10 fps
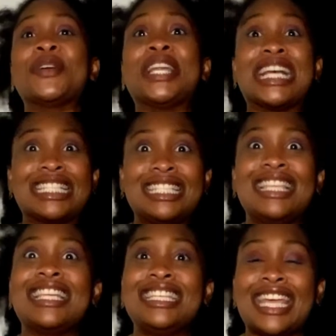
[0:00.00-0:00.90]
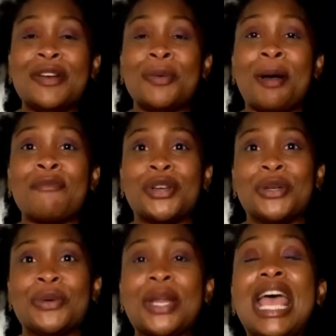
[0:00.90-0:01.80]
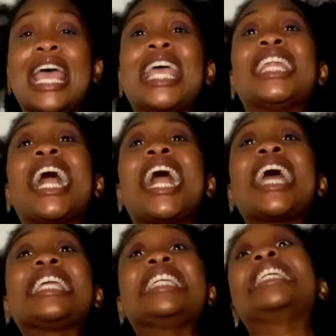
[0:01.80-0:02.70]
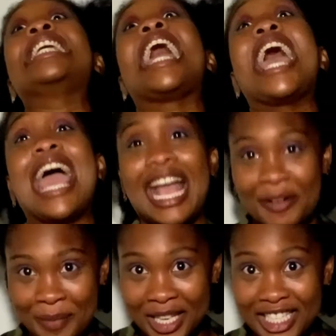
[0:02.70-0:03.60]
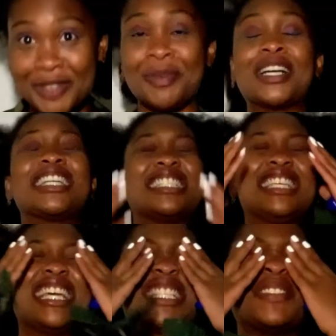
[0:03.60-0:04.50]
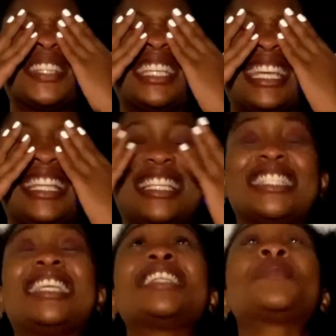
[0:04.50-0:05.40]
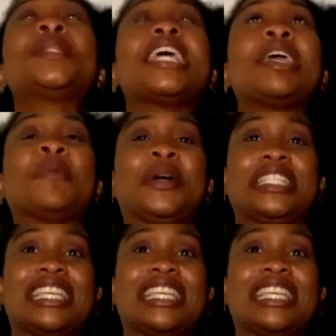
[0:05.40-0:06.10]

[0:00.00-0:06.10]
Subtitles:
And I see the date on my phone and I gag, bitch, because guess what the date is? Guess what day it was?